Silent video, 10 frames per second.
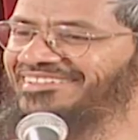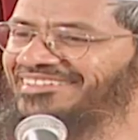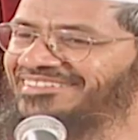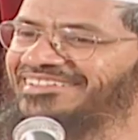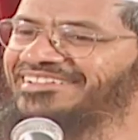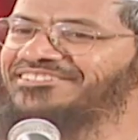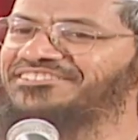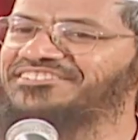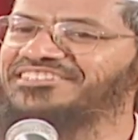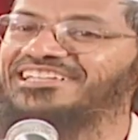The thing is,
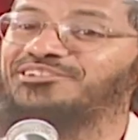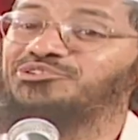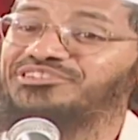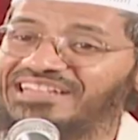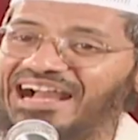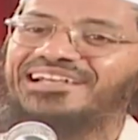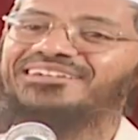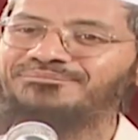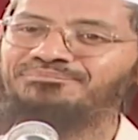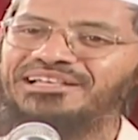sister, that you
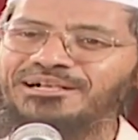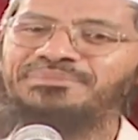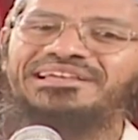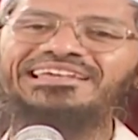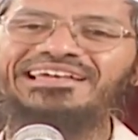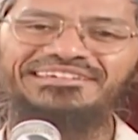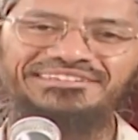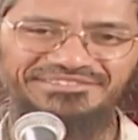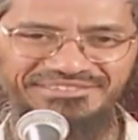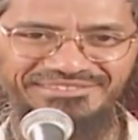start, make a beginning at
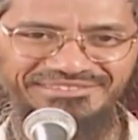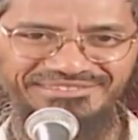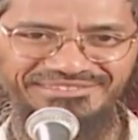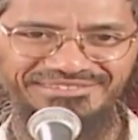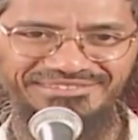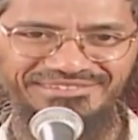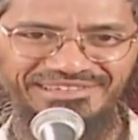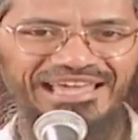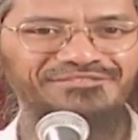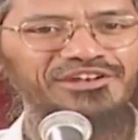least.
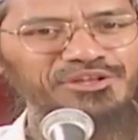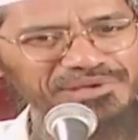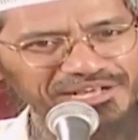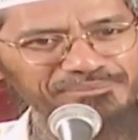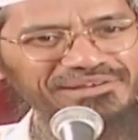And when you make a